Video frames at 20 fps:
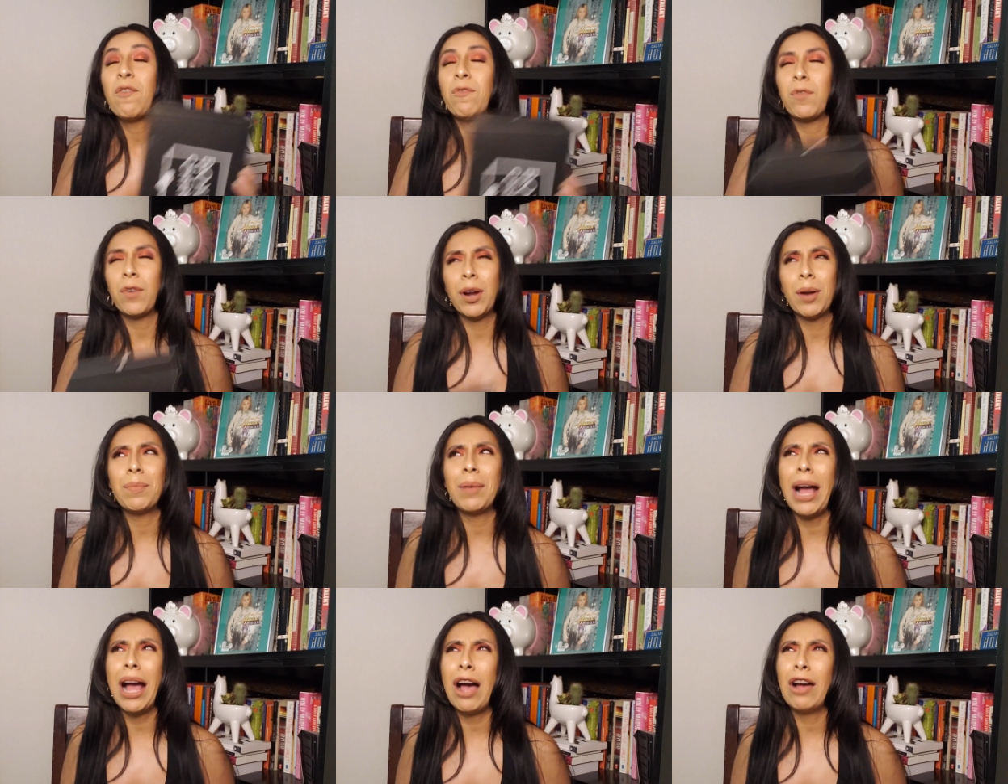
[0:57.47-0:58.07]

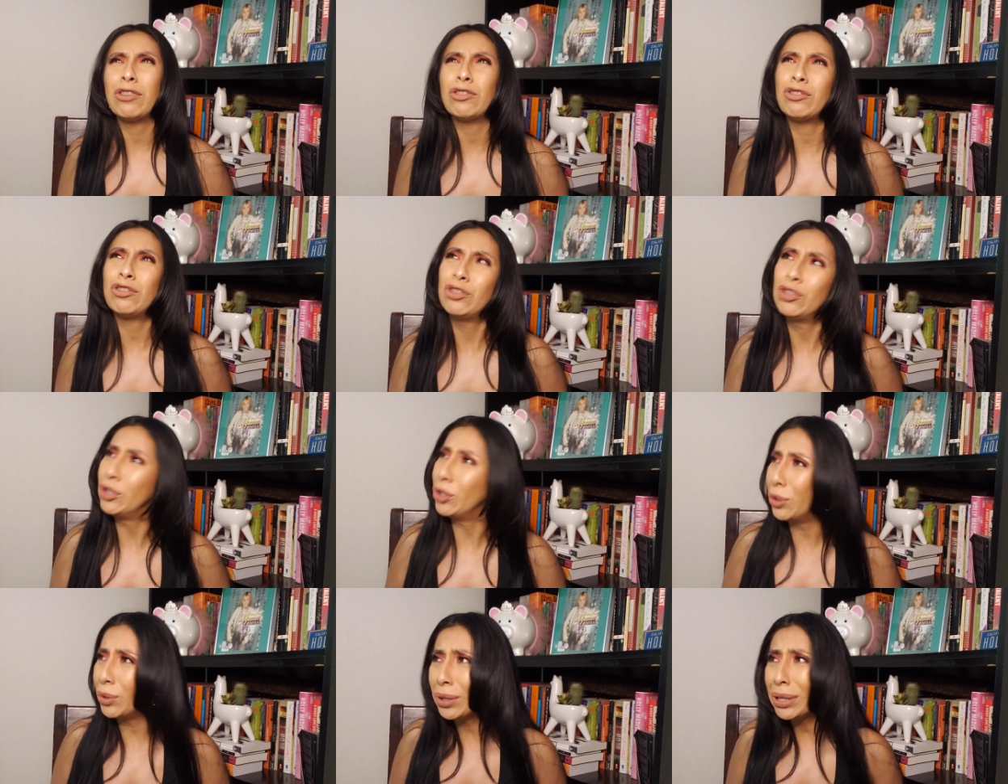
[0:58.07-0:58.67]
for about
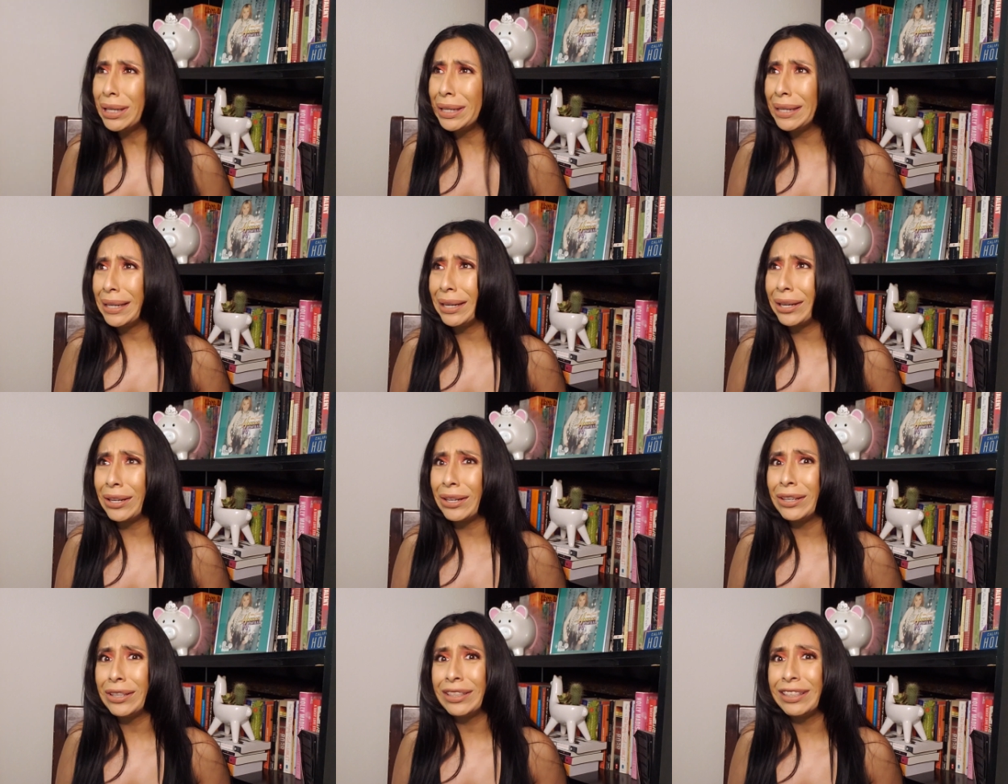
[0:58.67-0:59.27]
2
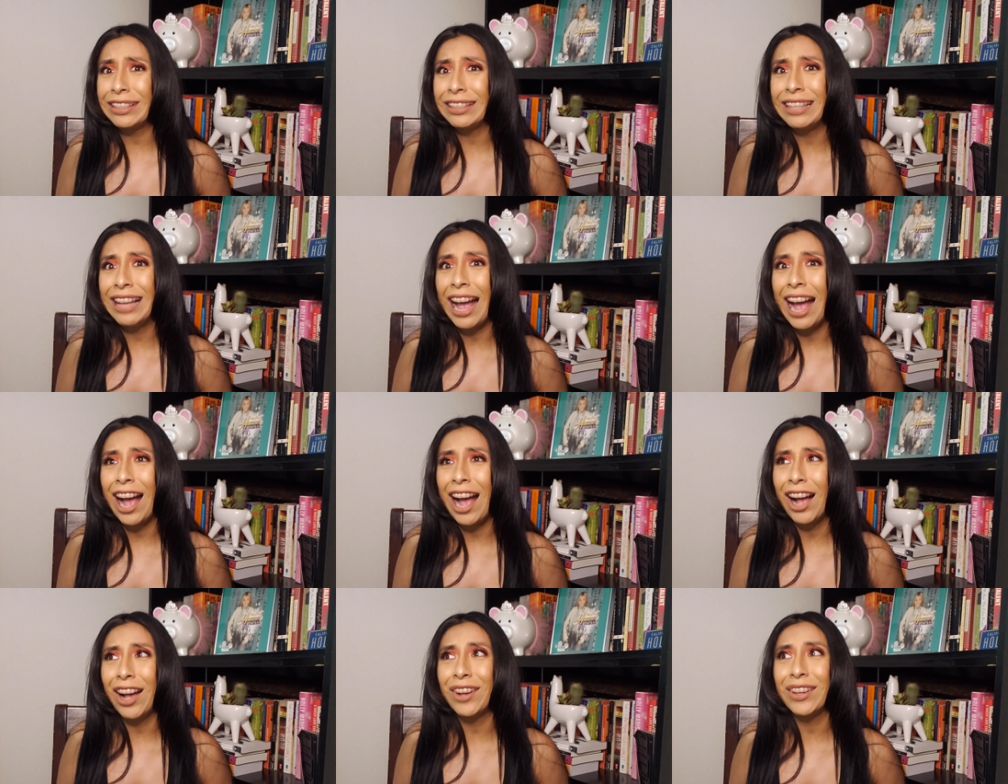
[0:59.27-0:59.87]
years
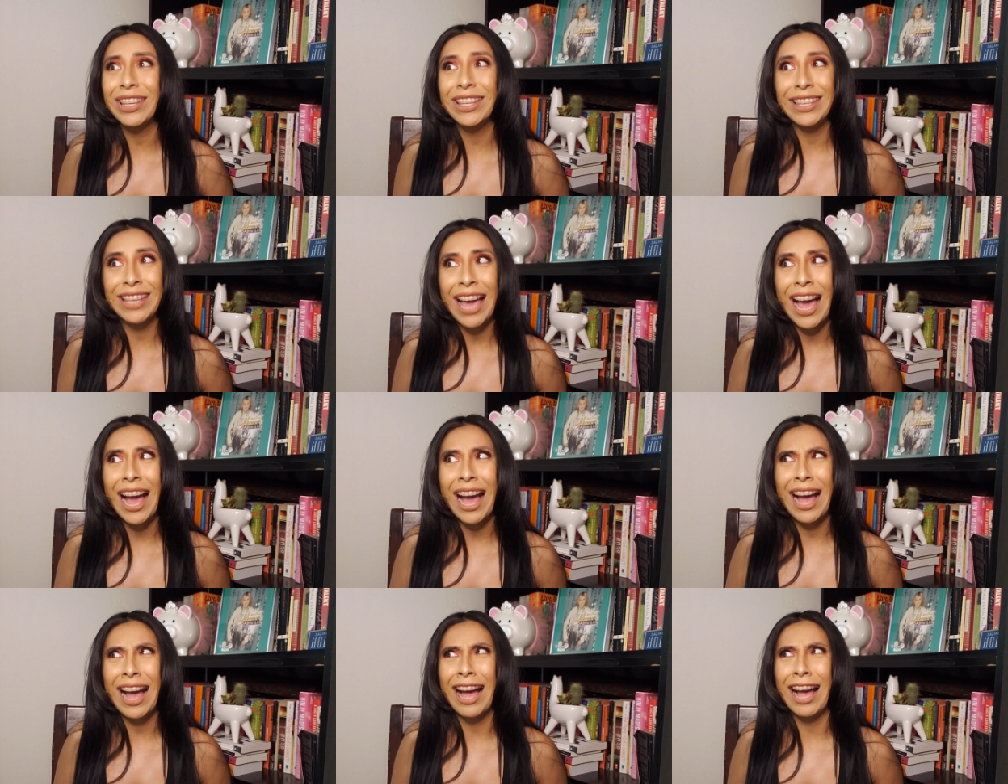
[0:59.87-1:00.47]
now.
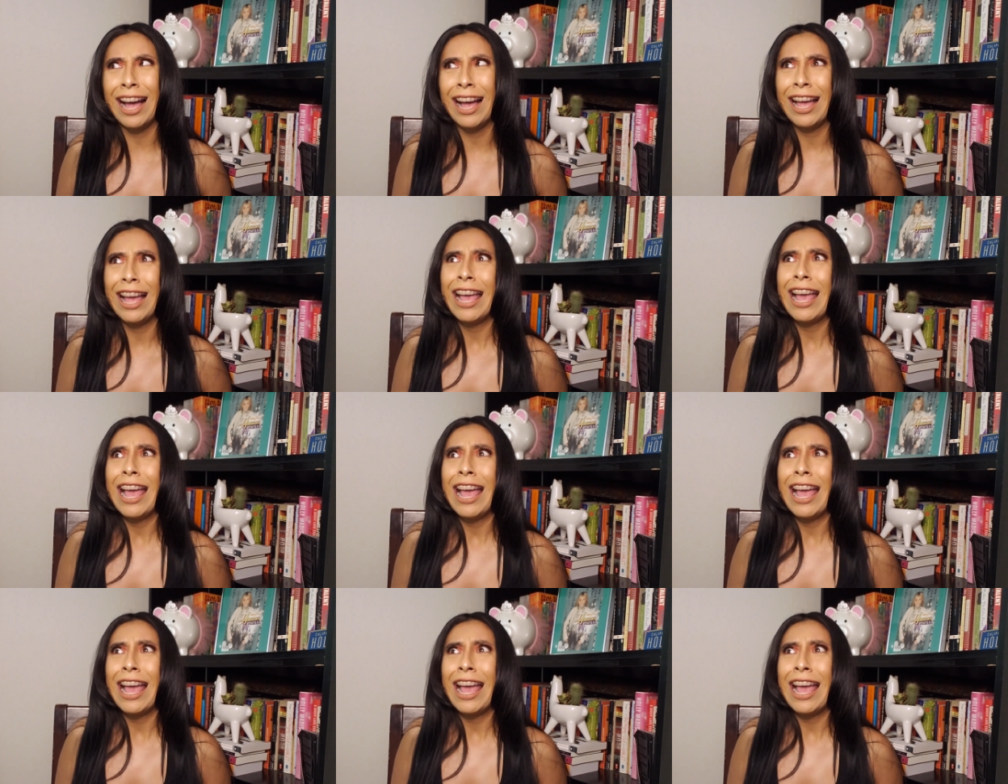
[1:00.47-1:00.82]
Yeah,